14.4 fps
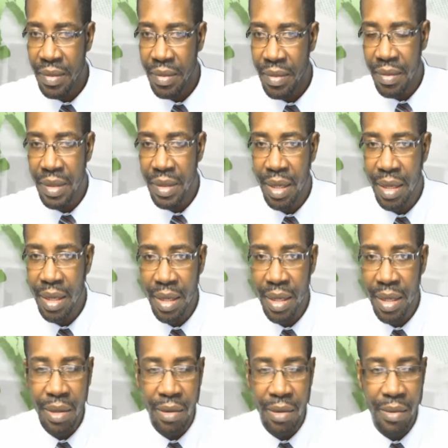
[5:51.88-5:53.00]
Right? And all
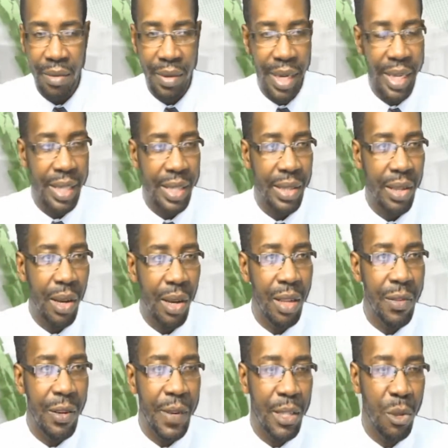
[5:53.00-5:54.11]
of our friends who are joining us
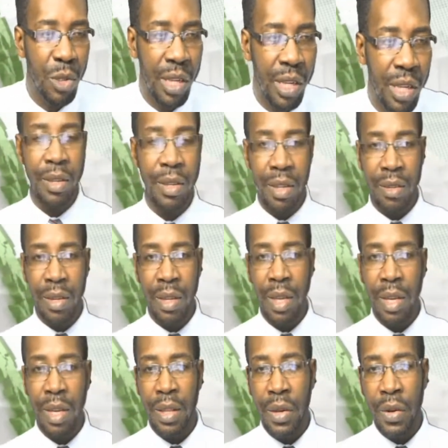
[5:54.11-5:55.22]
on
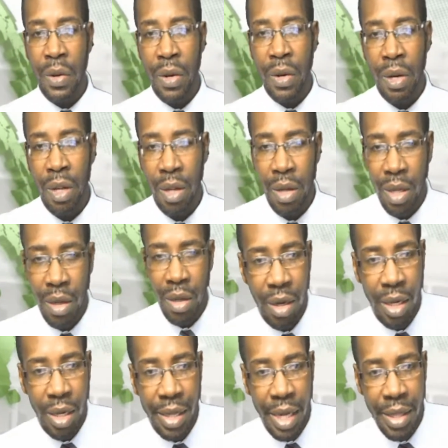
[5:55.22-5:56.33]

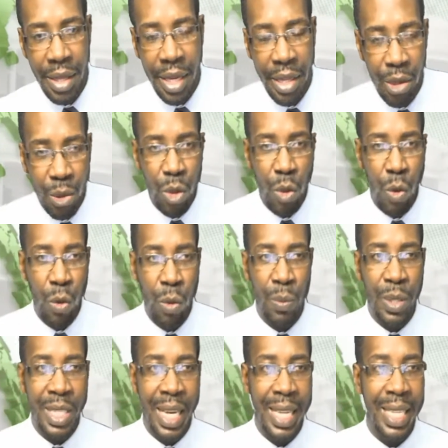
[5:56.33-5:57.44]
the YouTube
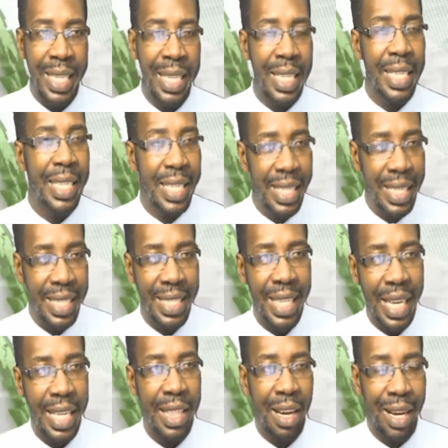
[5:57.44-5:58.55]
channel, stay
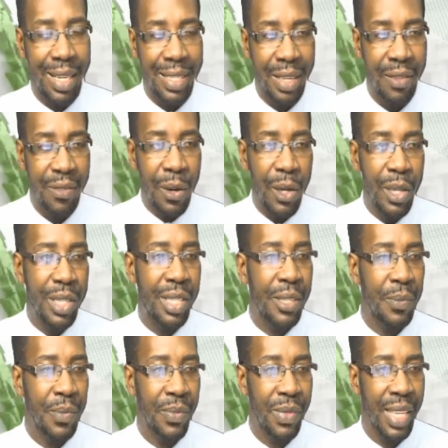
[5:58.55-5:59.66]
locked. Folks,
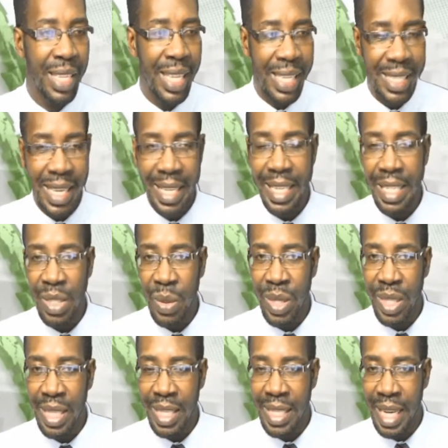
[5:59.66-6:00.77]
let's get into it this
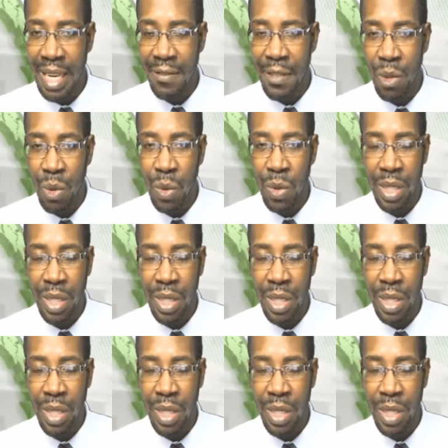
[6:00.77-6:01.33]
afternoon.